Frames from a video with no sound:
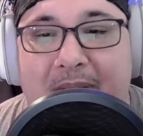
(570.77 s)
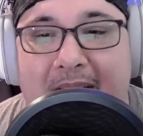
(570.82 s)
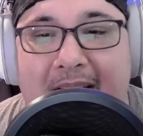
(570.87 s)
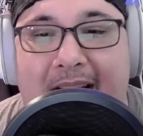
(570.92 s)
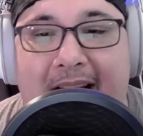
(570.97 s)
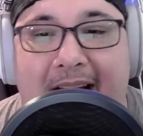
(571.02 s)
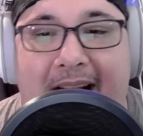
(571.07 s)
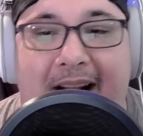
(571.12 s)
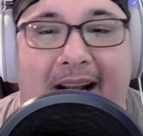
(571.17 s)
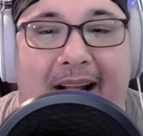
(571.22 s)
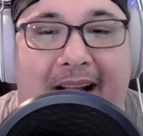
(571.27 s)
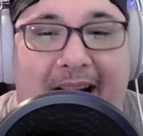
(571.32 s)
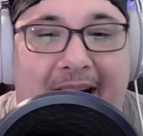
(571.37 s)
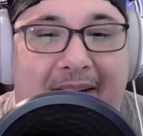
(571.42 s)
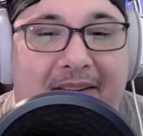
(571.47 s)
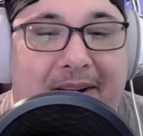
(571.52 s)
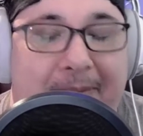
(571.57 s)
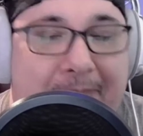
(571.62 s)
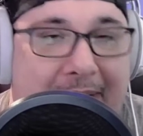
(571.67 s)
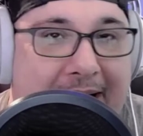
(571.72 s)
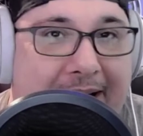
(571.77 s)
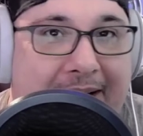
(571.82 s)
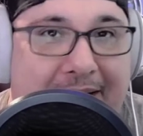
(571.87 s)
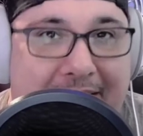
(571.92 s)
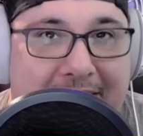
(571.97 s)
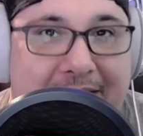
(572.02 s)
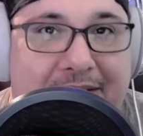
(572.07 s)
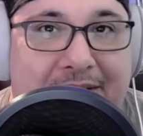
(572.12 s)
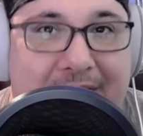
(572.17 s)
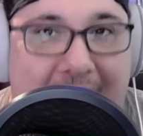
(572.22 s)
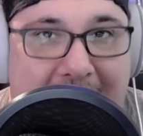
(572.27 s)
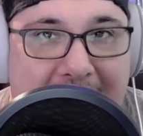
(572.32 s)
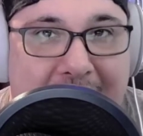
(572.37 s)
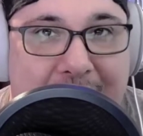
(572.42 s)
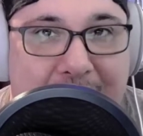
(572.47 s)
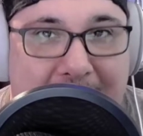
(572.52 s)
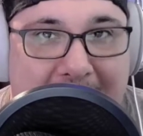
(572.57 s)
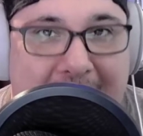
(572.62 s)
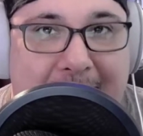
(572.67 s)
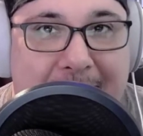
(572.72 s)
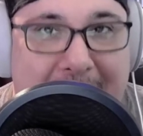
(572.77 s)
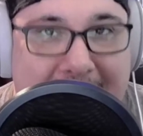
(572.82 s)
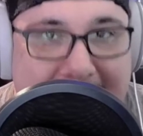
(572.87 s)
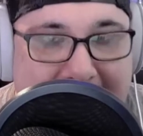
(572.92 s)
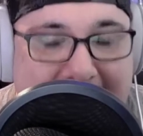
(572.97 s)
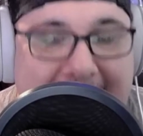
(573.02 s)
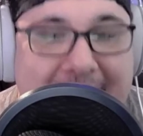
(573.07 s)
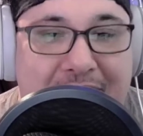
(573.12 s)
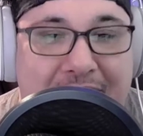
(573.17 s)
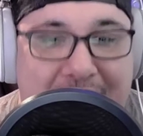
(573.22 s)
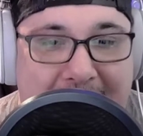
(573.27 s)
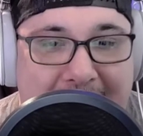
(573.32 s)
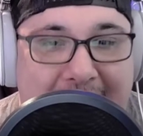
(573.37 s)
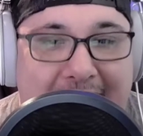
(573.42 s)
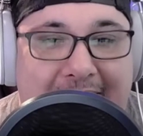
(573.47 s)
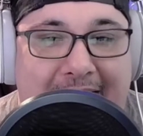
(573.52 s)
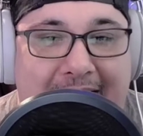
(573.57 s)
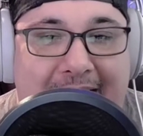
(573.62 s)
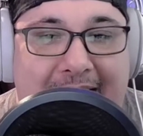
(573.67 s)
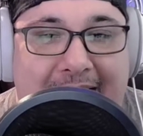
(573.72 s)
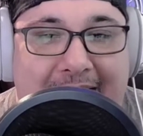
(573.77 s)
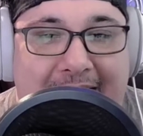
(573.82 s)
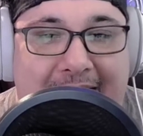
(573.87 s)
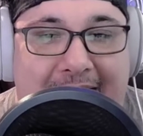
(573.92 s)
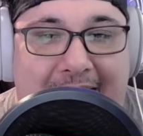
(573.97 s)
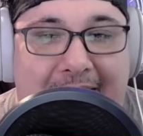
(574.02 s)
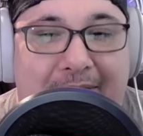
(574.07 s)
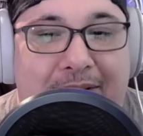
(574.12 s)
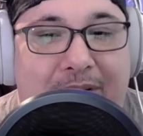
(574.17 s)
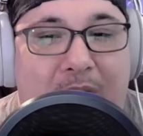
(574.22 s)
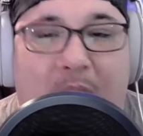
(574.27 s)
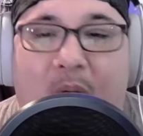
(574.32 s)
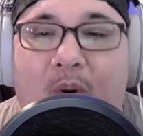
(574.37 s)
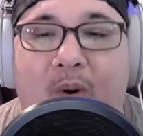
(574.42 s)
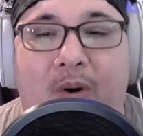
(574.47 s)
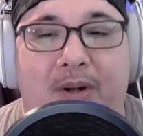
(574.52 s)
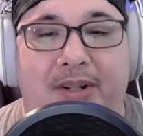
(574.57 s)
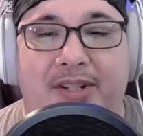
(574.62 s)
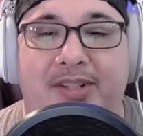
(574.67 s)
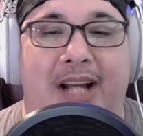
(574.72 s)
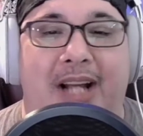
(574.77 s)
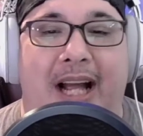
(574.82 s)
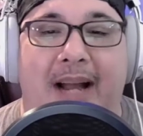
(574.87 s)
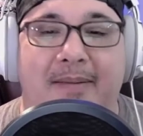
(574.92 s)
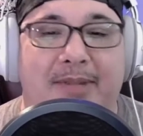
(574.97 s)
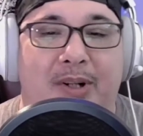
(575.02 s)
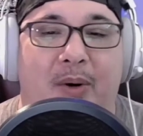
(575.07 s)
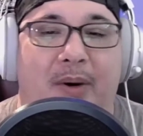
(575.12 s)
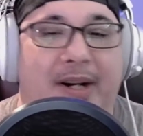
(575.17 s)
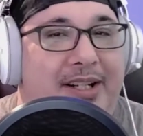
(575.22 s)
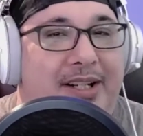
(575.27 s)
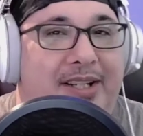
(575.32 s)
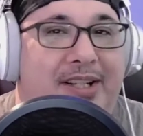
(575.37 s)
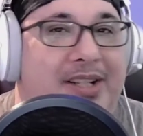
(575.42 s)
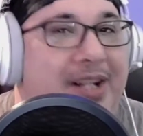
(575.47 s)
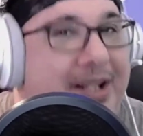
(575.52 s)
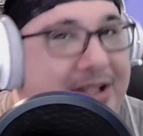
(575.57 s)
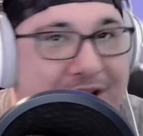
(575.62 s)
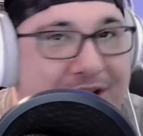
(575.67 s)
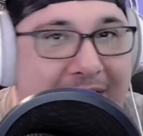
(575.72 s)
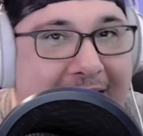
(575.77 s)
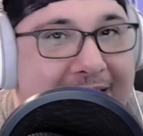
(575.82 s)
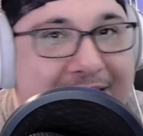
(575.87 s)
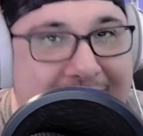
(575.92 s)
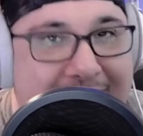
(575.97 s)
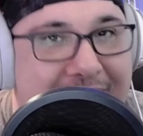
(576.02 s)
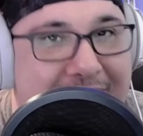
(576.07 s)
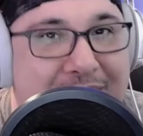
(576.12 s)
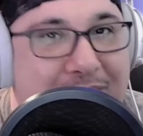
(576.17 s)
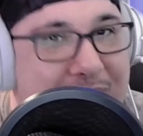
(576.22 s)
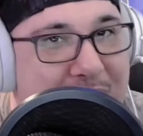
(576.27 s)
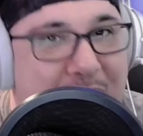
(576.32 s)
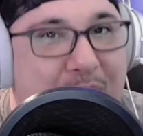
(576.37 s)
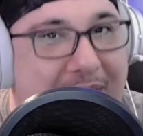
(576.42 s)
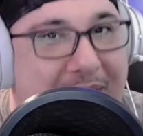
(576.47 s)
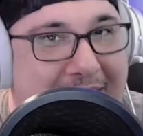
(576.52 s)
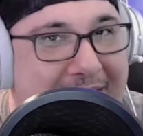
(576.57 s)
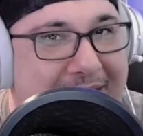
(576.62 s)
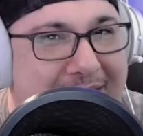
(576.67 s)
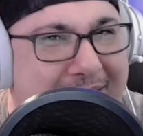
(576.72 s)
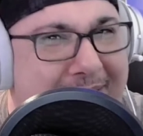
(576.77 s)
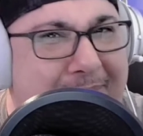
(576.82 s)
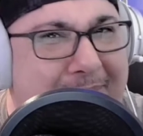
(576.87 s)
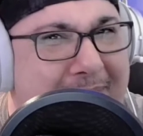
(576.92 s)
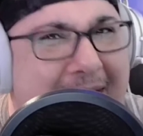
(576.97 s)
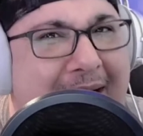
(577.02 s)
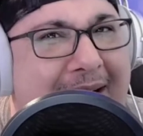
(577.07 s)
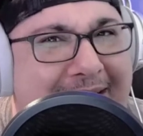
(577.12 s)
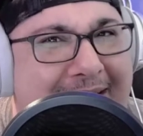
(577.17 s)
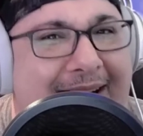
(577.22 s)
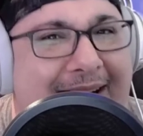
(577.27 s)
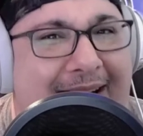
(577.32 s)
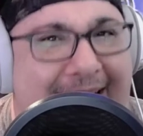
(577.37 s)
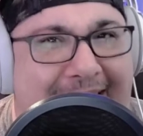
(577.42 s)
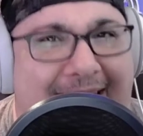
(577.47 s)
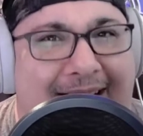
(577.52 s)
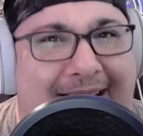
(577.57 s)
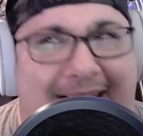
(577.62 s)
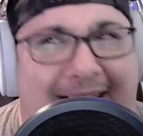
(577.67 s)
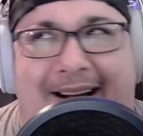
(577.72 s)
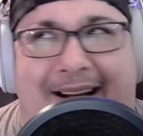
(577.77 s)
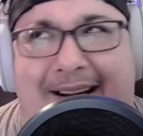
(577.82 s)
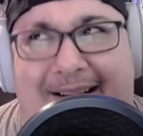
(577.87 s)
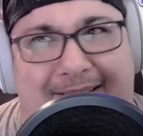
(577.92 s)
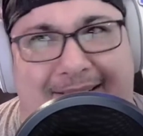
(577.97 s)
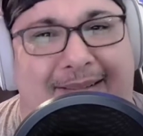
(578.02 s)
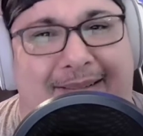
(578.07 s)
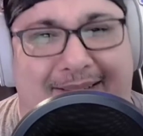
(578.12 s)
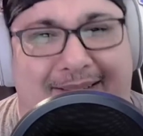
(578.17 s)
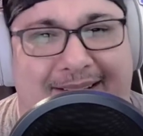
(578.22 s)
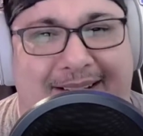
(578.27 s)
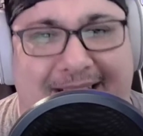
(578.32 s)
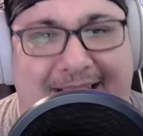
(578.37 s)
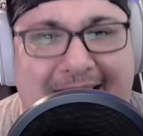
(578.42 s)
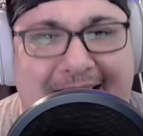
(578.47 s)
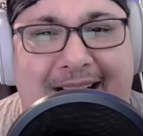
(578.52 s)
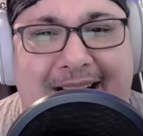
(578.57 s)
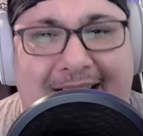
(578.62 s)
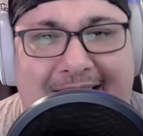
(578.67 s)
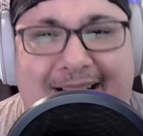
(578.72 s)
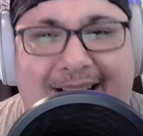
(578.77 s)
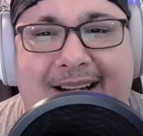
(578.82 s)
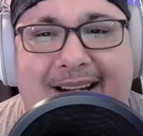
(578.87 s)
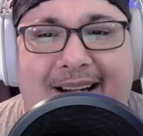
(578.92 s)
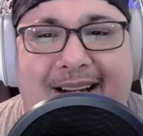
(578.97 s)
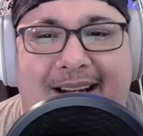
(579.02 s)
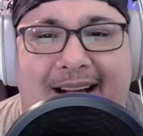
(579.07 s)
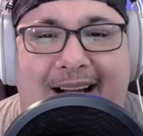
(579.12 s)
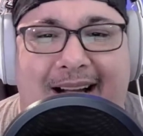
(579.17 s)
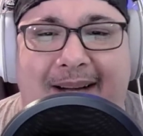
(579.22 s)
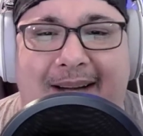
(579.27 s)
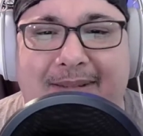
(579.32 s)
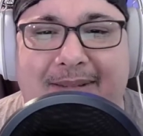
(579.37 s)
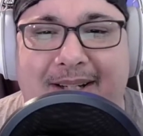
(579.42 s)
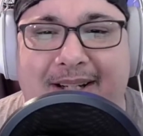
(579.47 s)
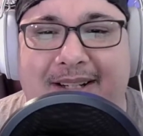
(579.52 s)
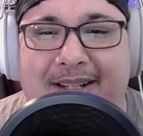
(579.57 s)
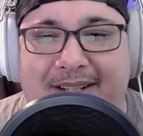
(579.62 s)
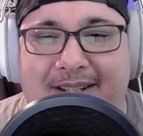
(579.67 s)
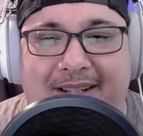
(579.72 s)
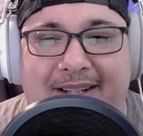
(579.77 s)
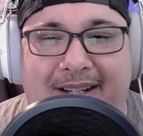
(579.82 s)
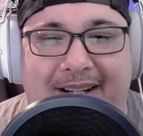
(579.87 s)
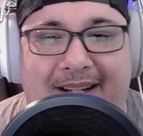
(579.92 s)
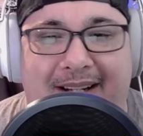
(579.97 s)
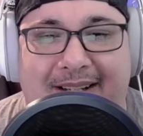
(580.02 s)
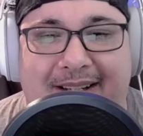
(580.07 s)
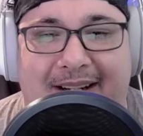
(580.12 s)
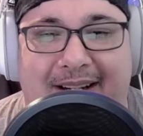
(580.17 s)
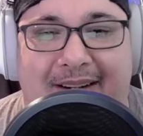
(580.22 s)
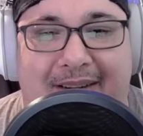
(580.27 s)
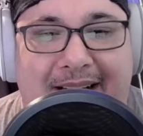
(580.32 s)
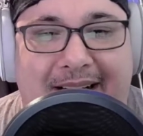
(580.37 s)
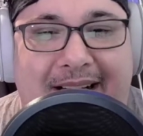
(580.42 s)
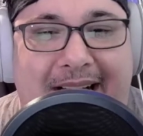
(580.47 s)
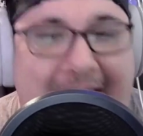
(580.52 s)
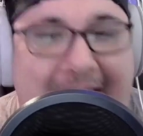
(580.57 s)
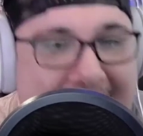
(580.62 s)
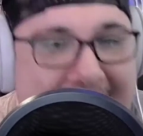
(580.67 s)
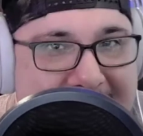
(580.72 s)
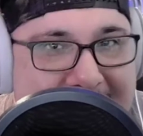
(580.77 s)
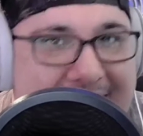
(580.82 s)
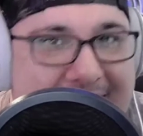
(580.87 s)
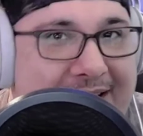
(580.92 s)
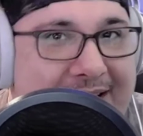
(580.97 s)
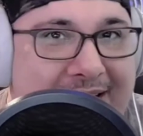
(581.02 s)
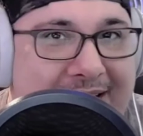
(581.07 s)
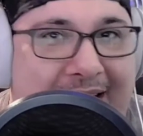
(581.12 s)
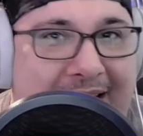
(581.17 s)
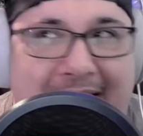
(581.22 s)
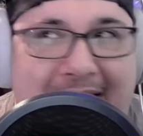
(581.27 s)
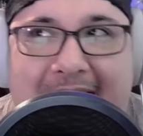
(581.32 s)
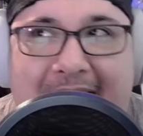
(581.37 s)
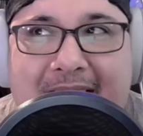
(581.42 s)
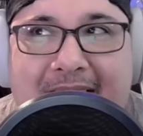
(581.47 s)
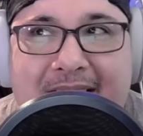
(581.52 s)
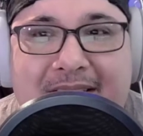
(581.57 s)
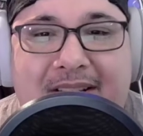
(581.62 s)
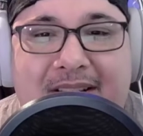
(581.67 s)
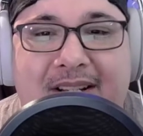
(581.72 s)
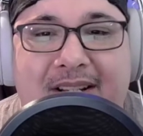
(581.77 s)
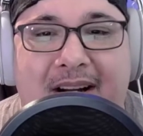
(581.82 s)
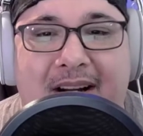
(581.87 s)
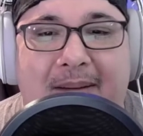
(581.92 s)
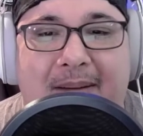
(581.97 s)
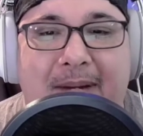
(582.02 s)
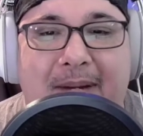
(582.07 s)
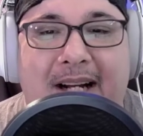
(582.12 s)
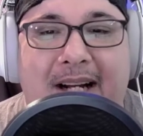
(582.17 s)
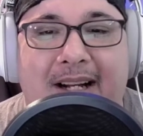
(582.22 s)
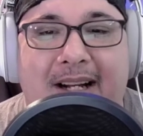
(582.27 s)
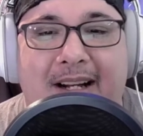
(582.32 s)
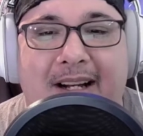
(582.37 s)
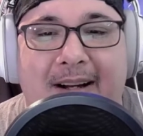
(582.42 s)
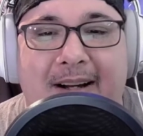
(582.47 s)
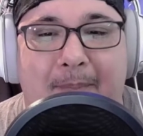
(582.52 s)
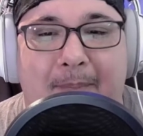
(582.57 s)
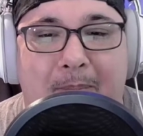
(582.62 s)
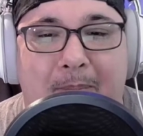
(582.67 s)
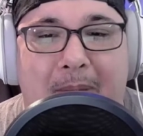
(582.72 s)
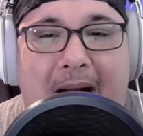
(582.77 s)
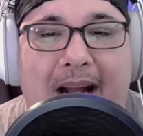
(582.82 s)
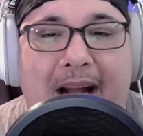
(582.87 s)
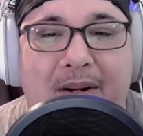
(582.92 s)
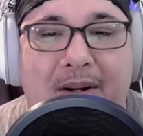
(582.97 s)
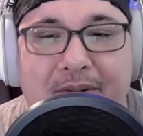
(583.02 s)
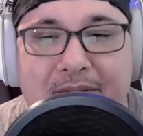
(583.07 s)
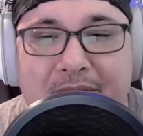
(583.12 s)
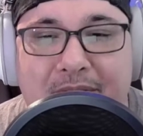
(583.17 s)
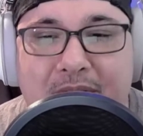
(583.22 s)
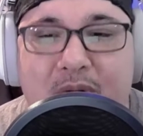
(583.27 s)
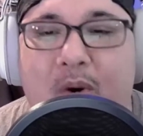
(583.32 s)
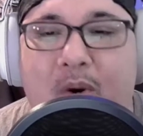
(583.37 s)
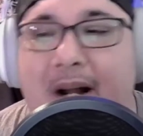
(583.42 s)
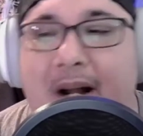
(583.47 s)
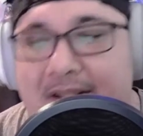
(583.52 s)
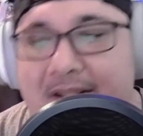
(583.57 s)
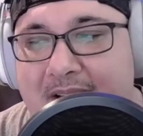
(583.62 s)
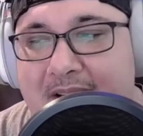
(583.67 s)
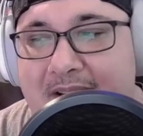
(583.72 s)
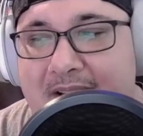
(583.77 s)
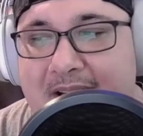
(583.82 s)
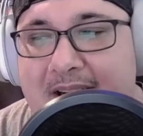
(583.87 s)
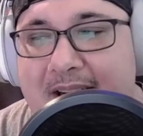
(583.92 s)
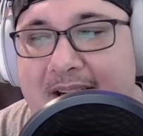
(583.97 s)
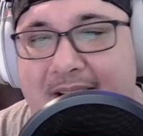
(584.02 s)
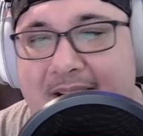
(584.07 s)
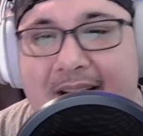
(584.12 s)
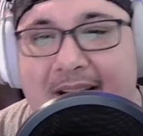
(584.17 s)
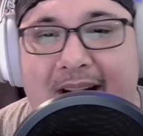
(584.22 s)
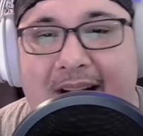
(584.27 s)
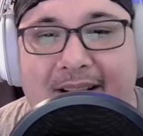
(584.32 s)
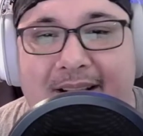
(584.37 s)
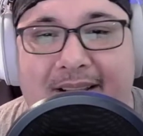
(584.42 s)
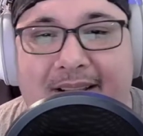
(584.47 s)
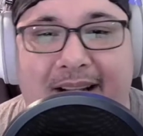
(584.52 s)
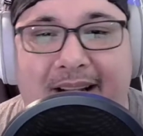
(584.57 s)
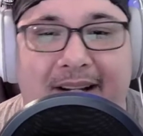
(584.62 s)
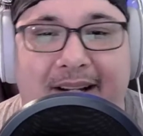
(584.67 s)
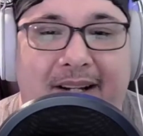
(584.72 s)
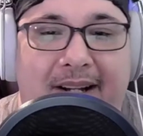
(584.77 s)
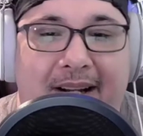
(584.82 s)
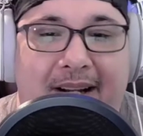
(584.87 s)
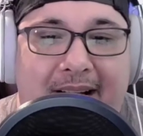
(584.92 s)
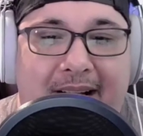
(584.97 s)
and I have to make this solid recommendation. Of course, I'm going to suggest that you read the manga. Yeah, I'm going to, it has some mild nuances in it that I think